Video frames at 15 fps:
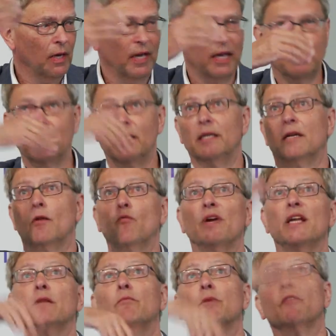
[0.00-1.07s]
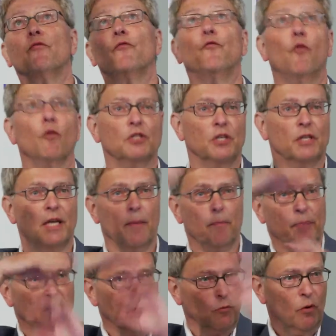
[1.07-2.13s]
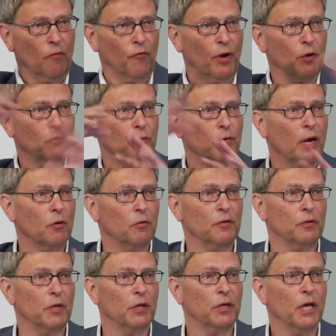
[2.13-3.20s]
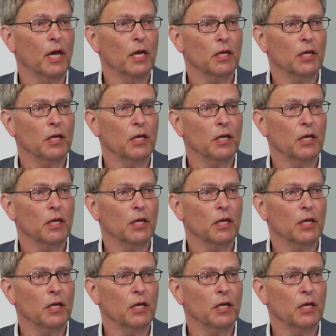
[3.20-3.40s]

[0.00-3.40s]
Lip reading: Any little wind will force it up and it will float around at that.